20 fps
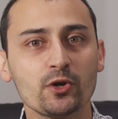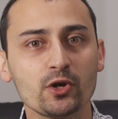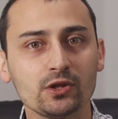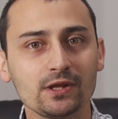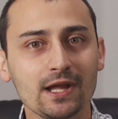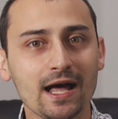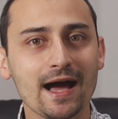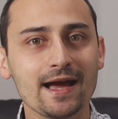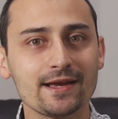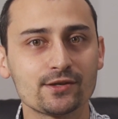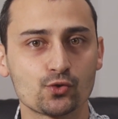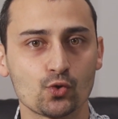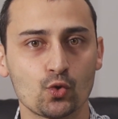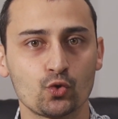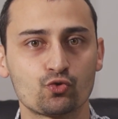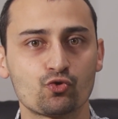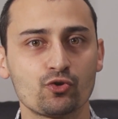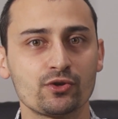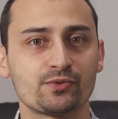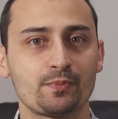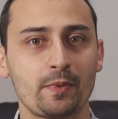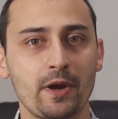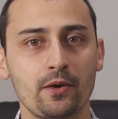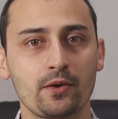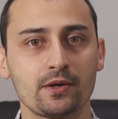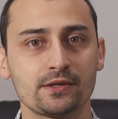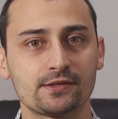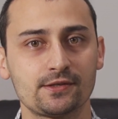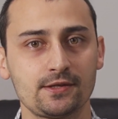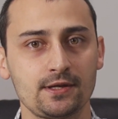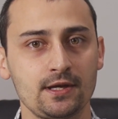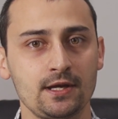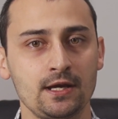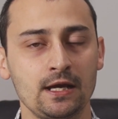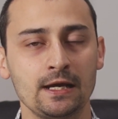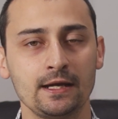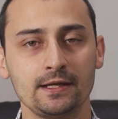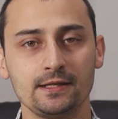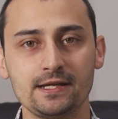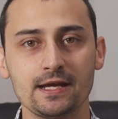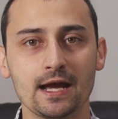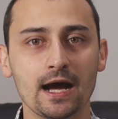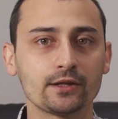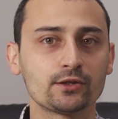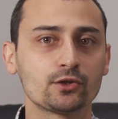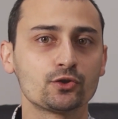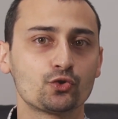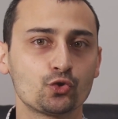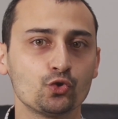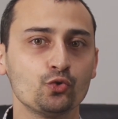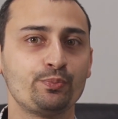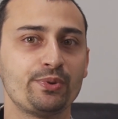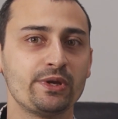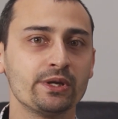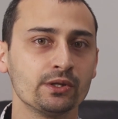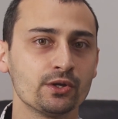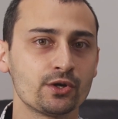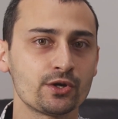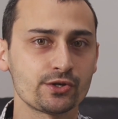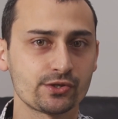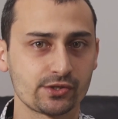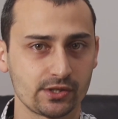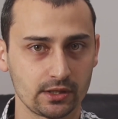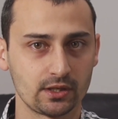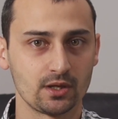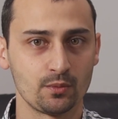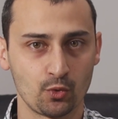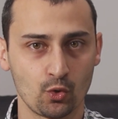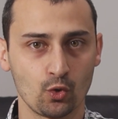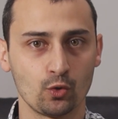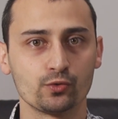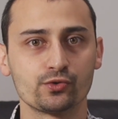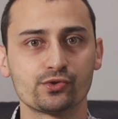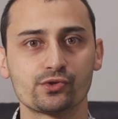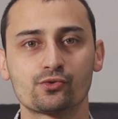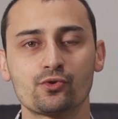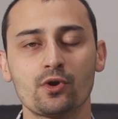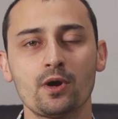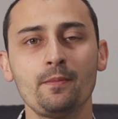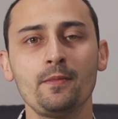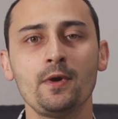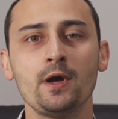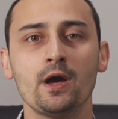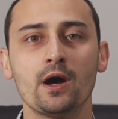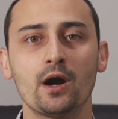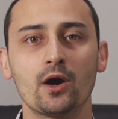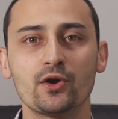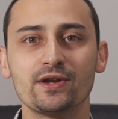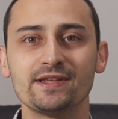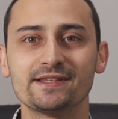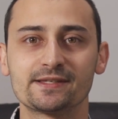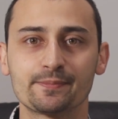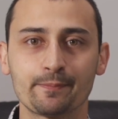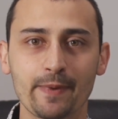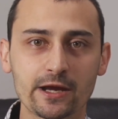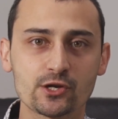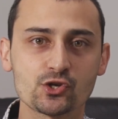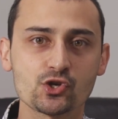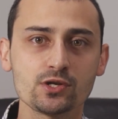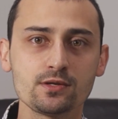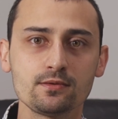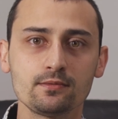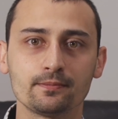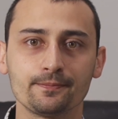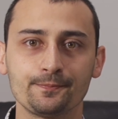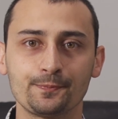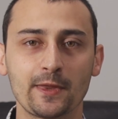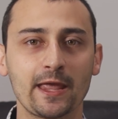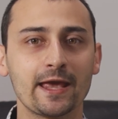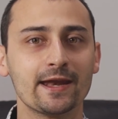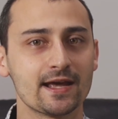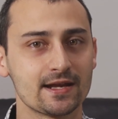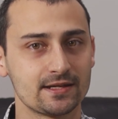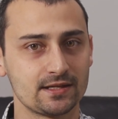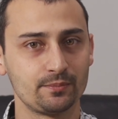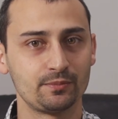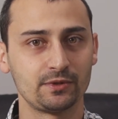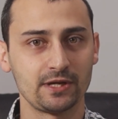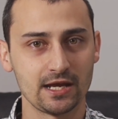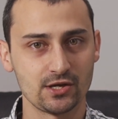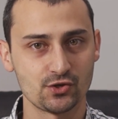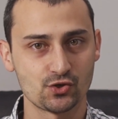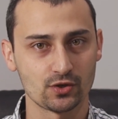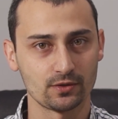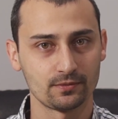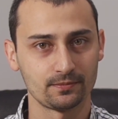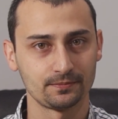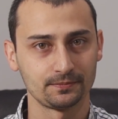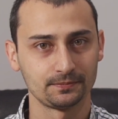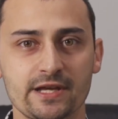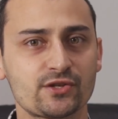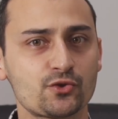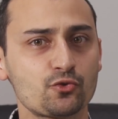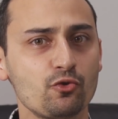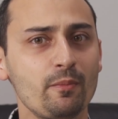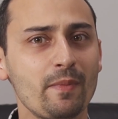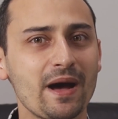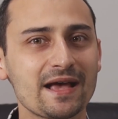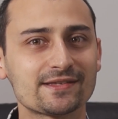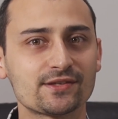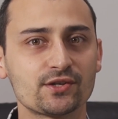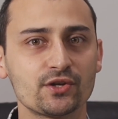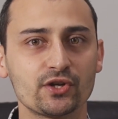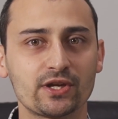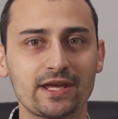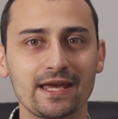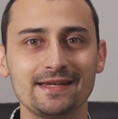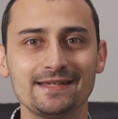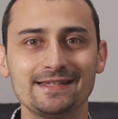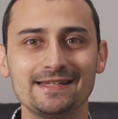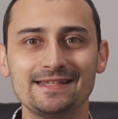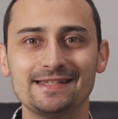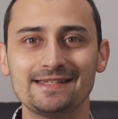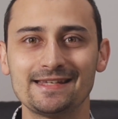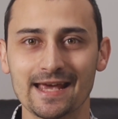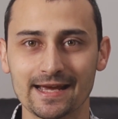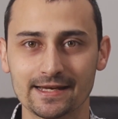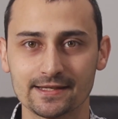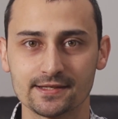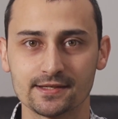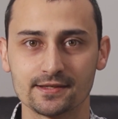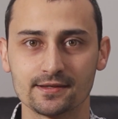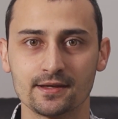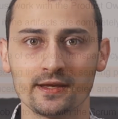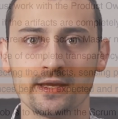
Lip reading: relies on transparency. The other two pillars that uphold Scrum are inspection and adaptation. A Scrum Master can detect